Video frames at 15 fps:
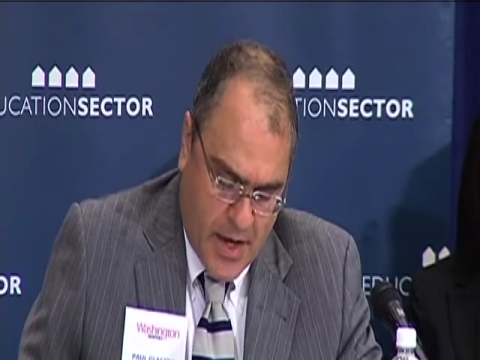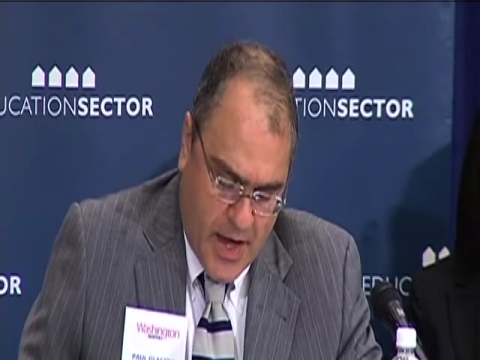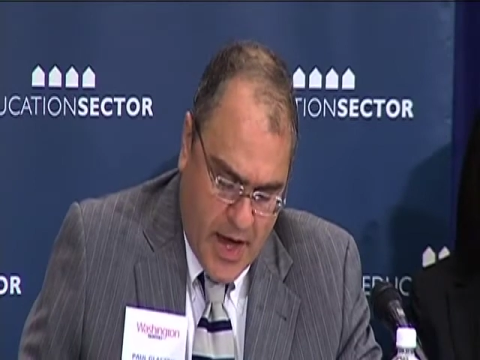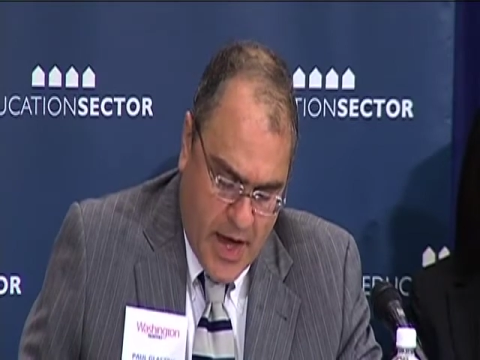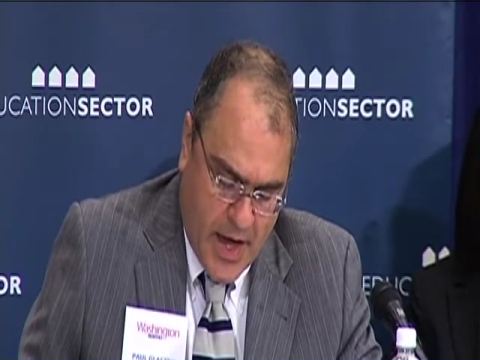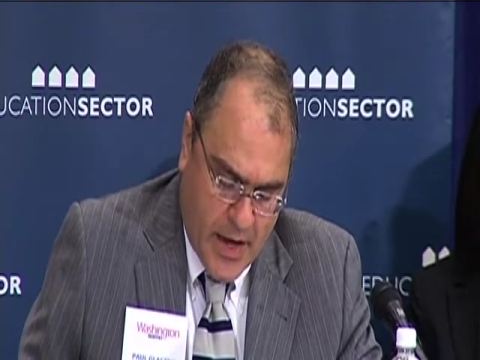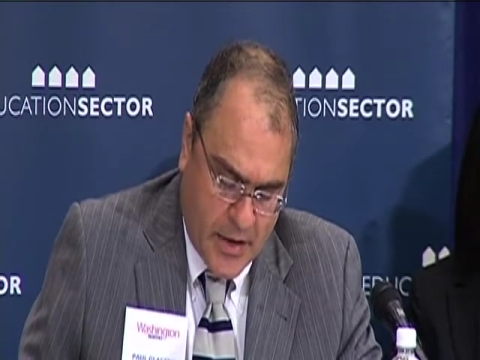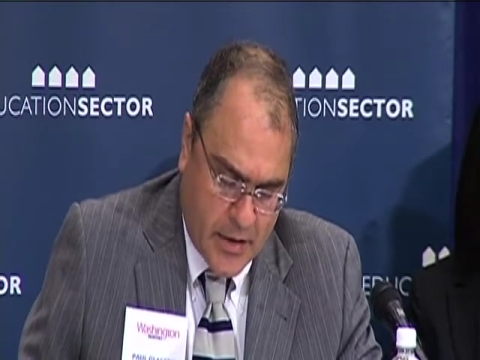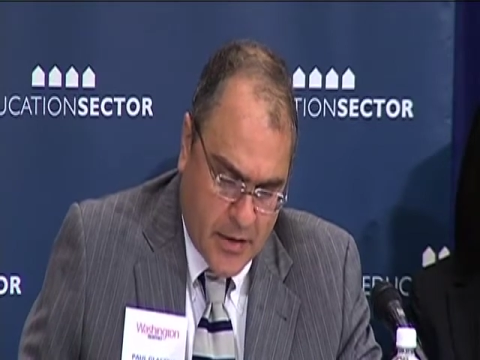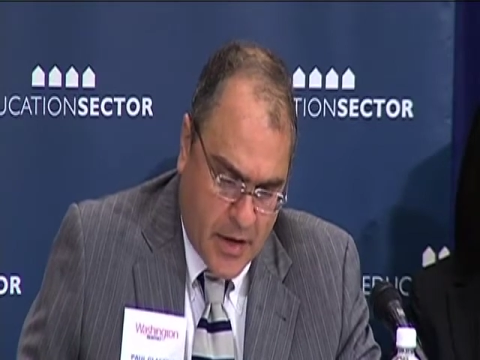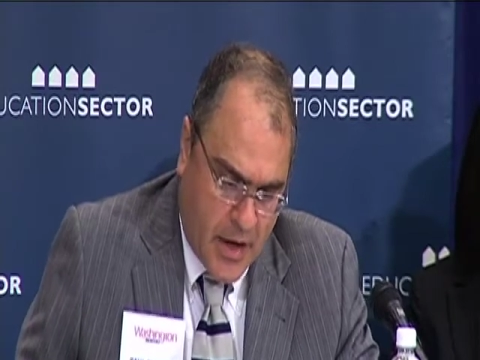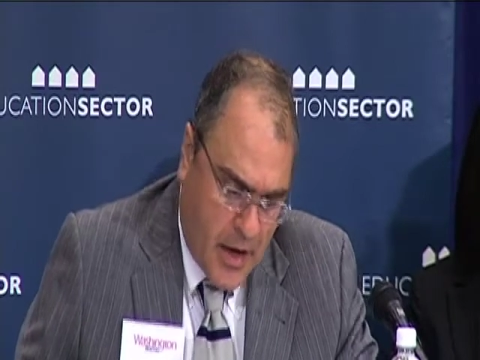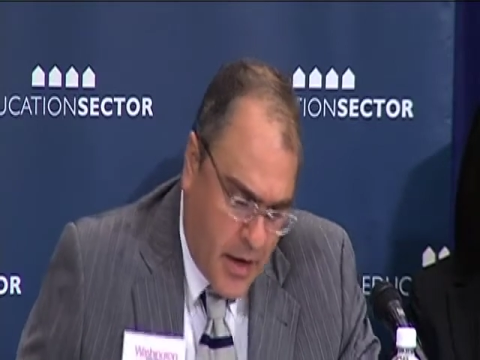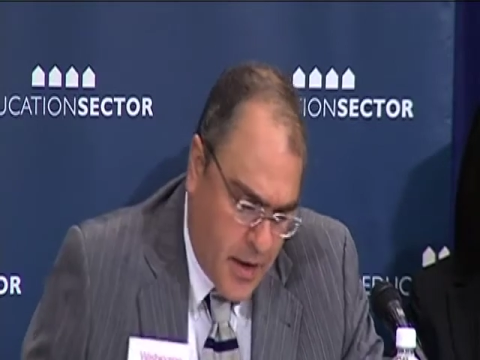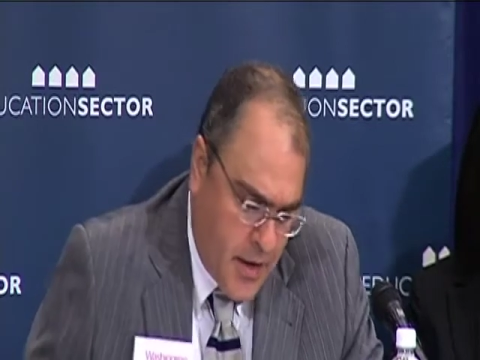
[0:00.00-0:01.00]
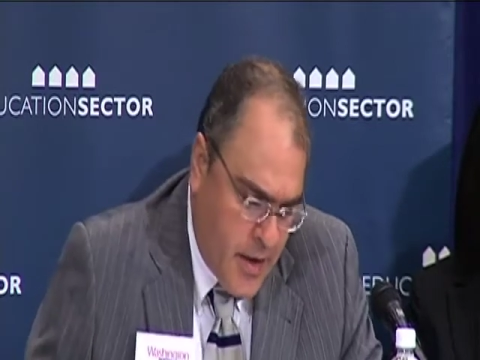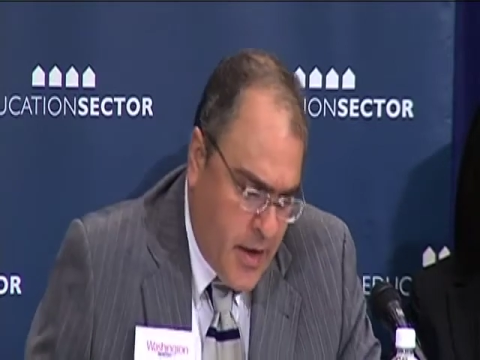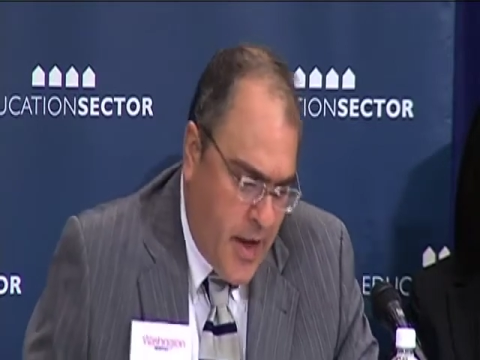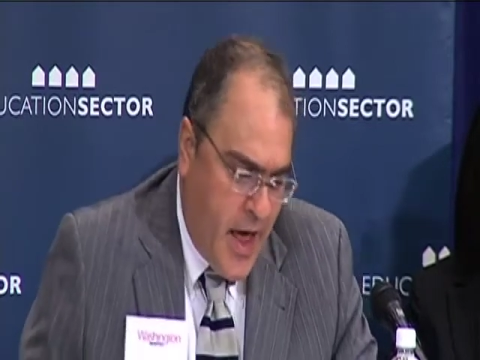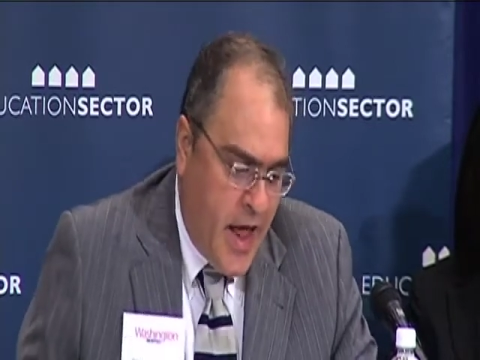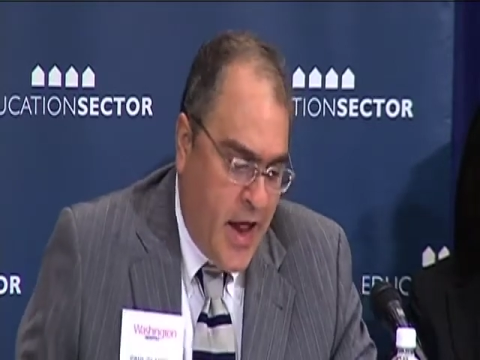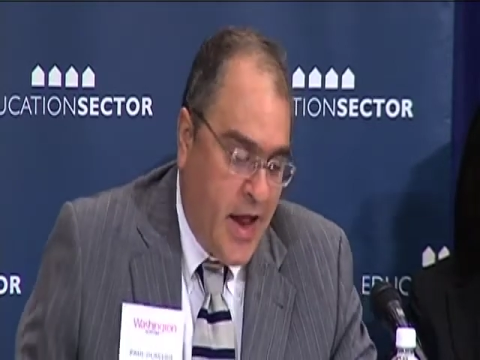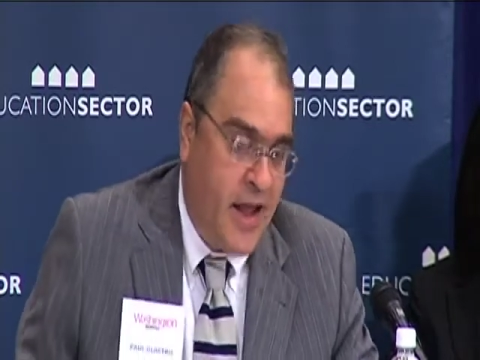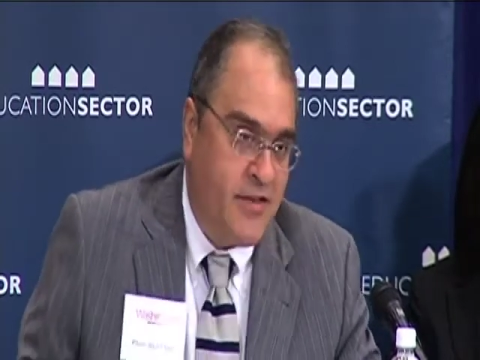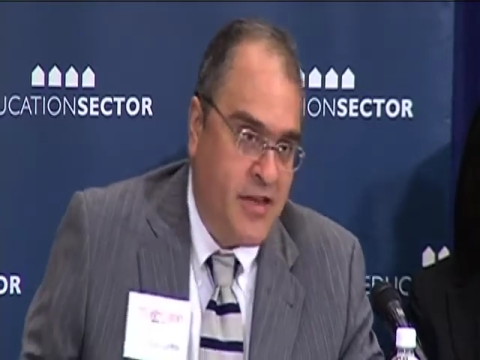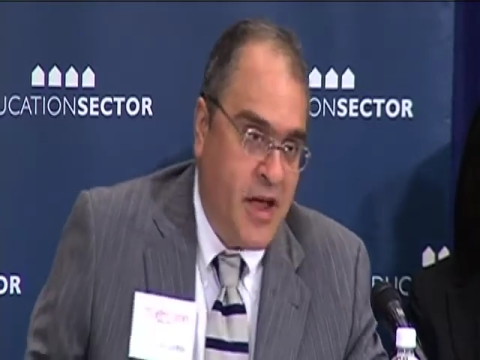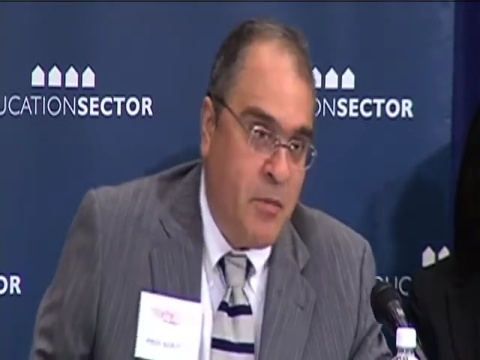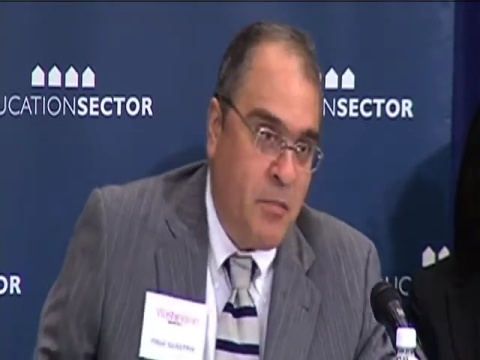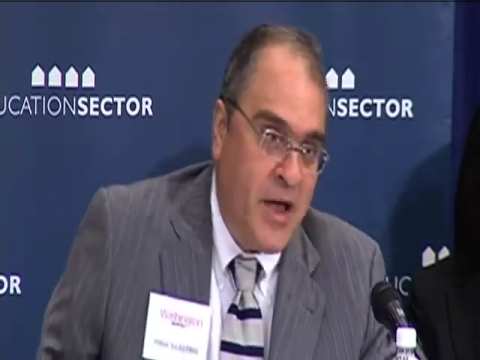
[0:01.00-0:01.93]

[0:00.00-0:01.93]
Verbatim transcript: and uh, and it is can